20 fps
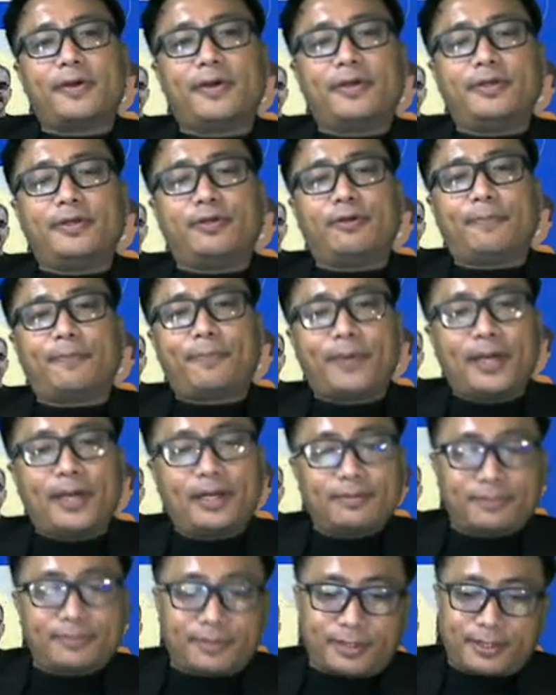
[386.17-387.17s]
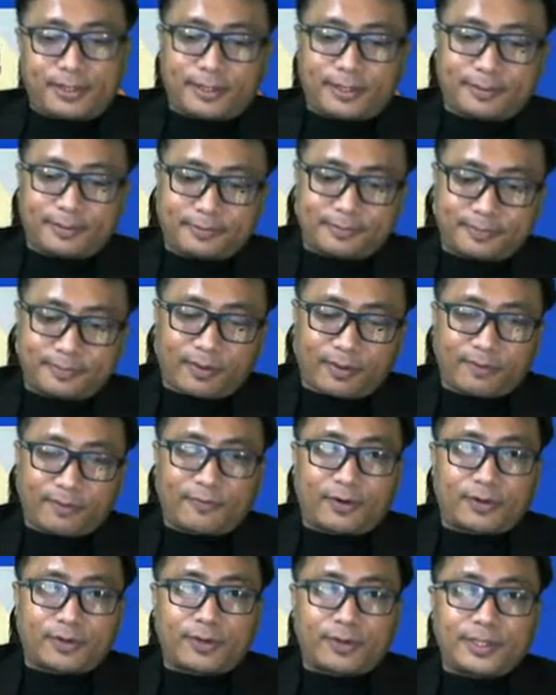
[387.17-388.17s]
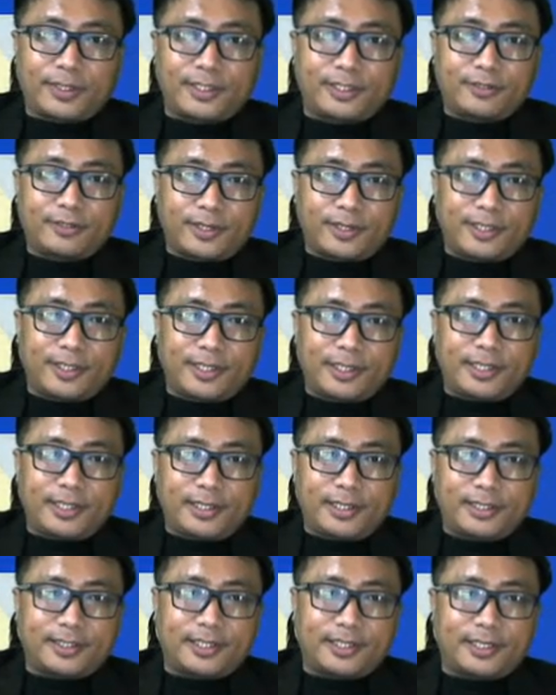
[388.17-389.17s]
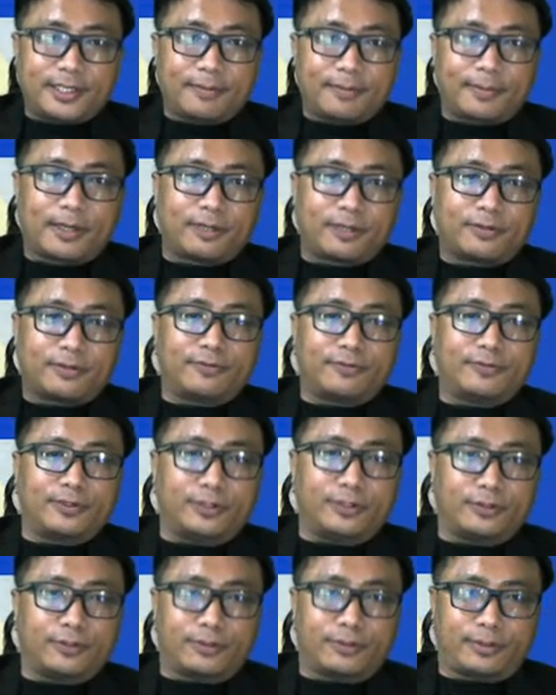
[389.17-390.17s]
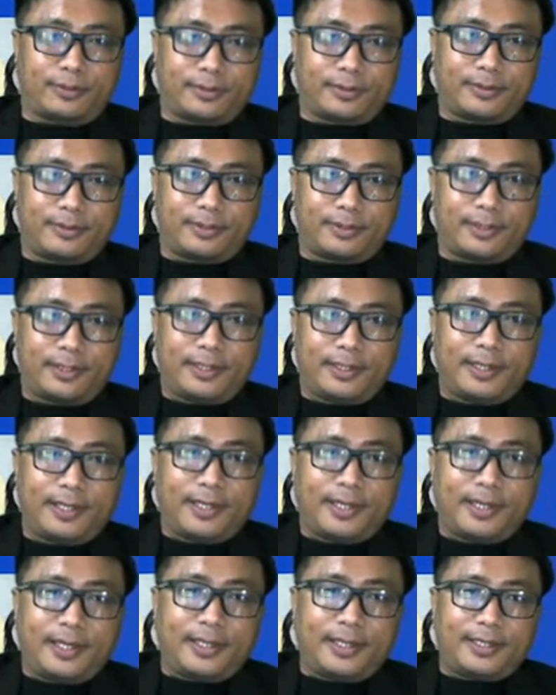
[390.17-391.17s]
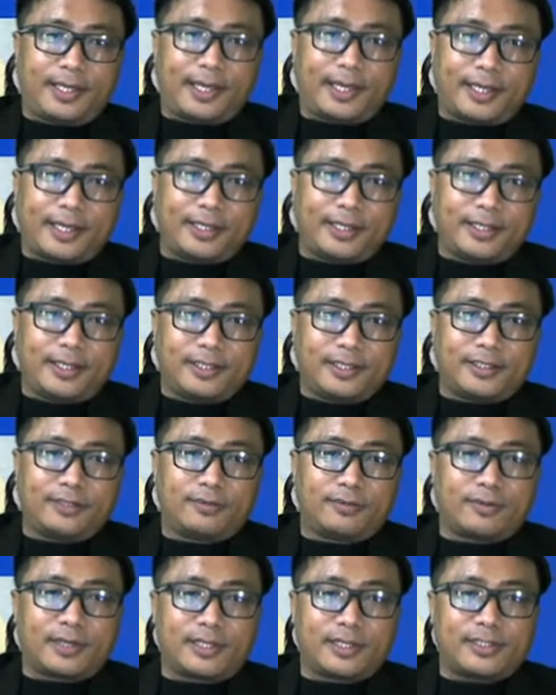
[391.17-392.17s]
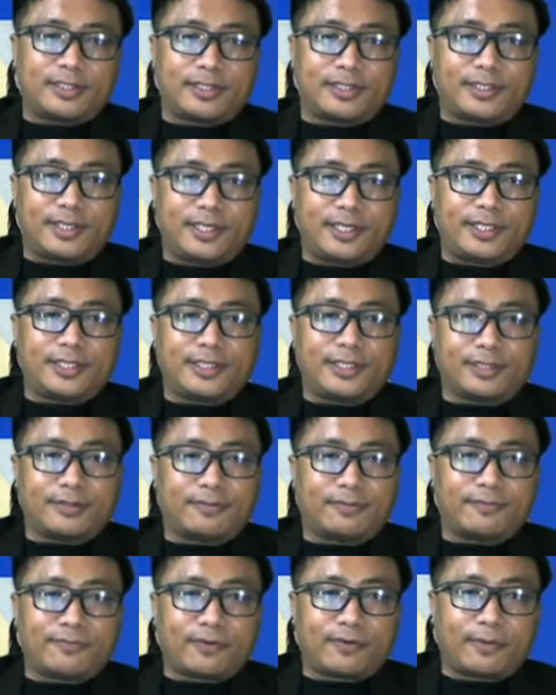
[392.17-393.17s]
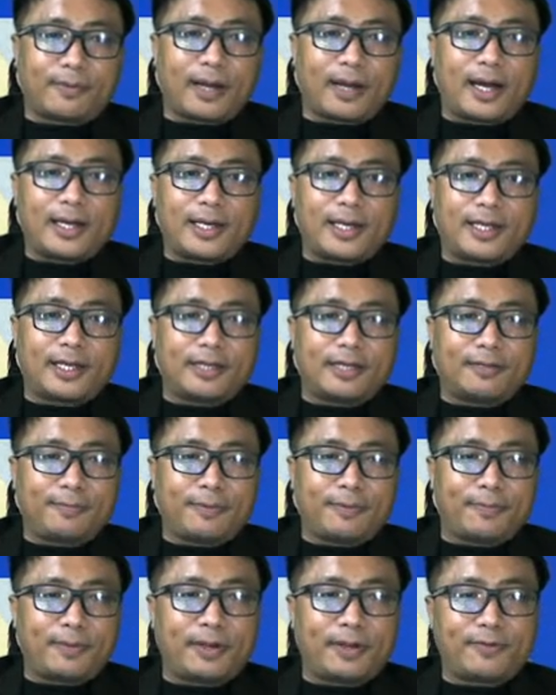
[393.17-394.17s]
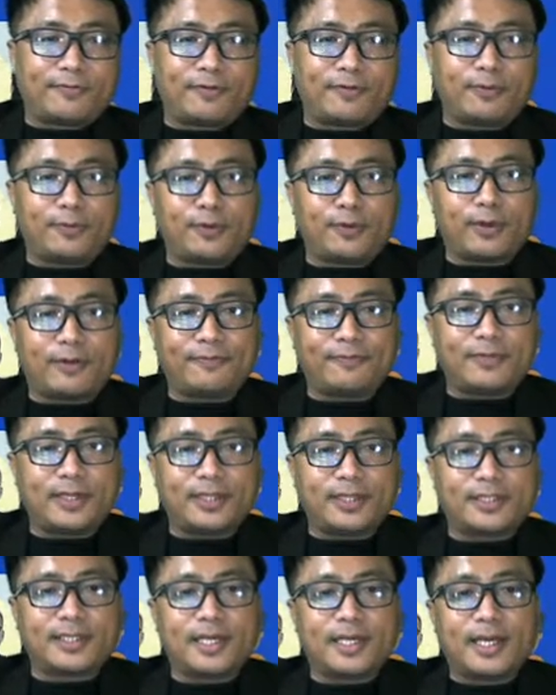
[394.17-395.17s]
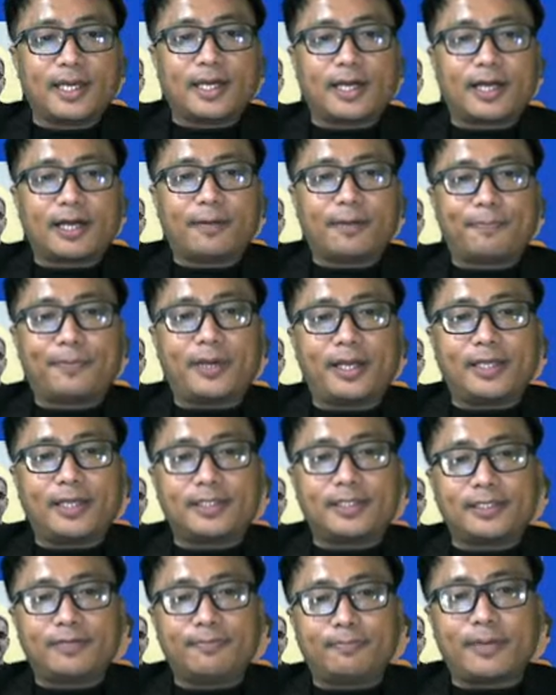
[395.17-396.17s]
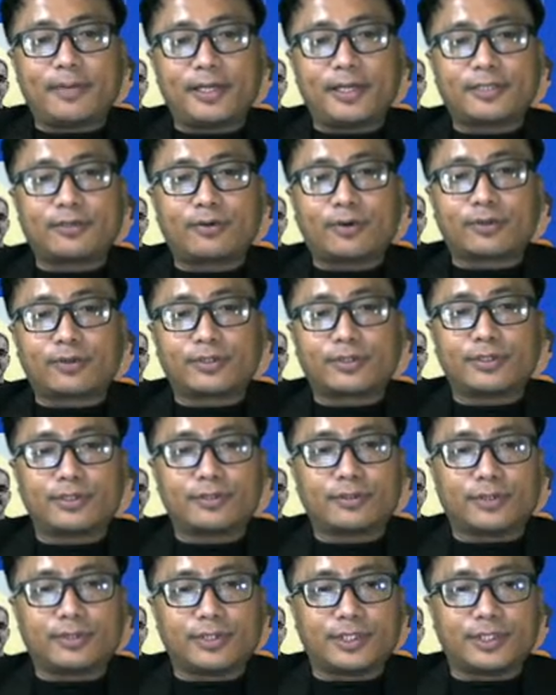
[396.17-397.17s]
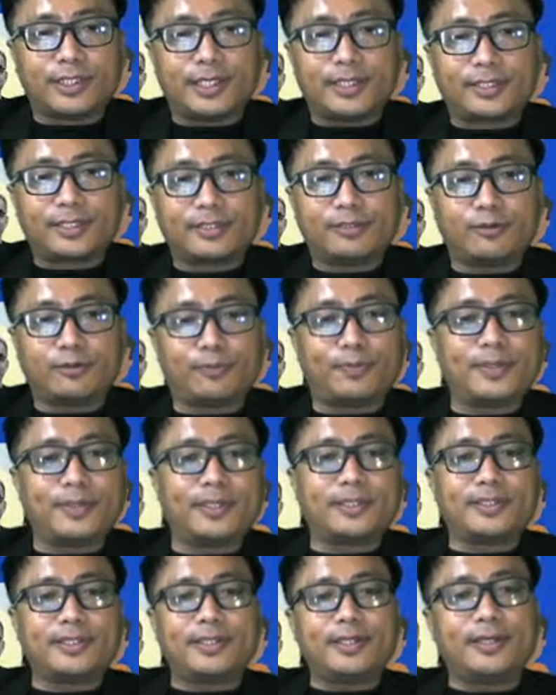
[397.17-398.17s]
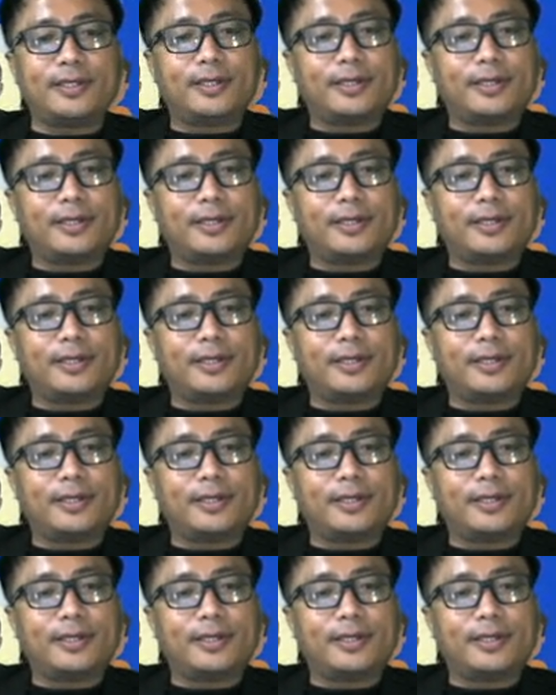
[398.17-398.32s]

Your prelims for 2020 is in the month of June. Taking this into consideration, from Unacademy platform, you have this comprehensive batch courses on GS UPSC.